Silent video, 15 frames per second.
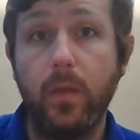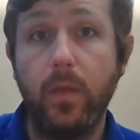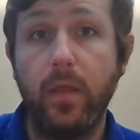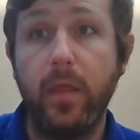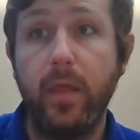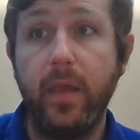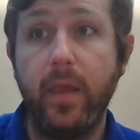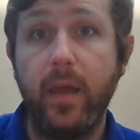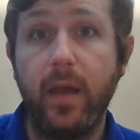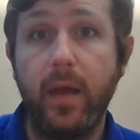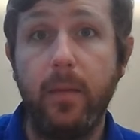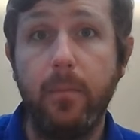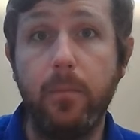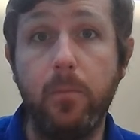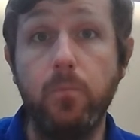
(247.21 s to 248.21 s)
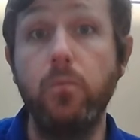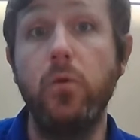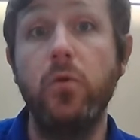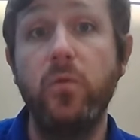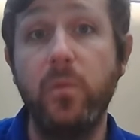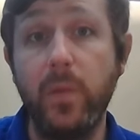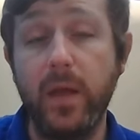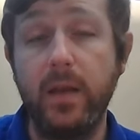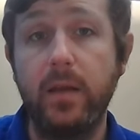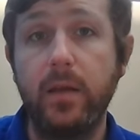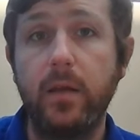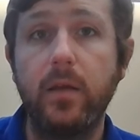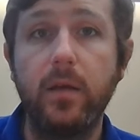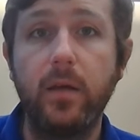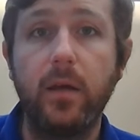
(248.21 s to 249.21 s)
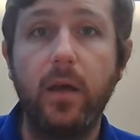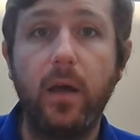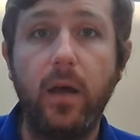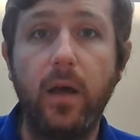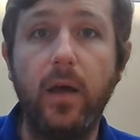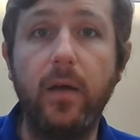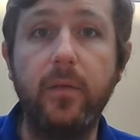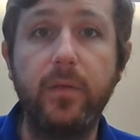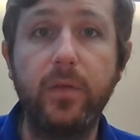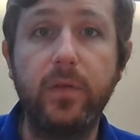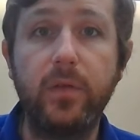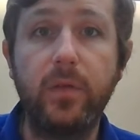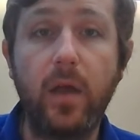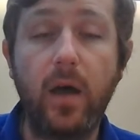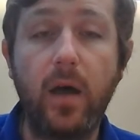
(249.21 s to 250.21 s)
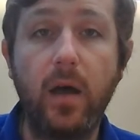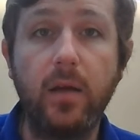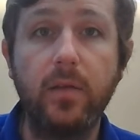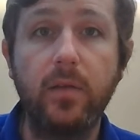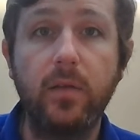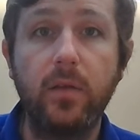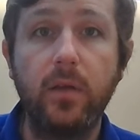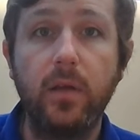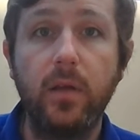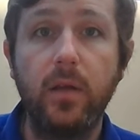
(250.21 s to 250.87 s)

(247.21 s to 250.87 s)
the movement of stocks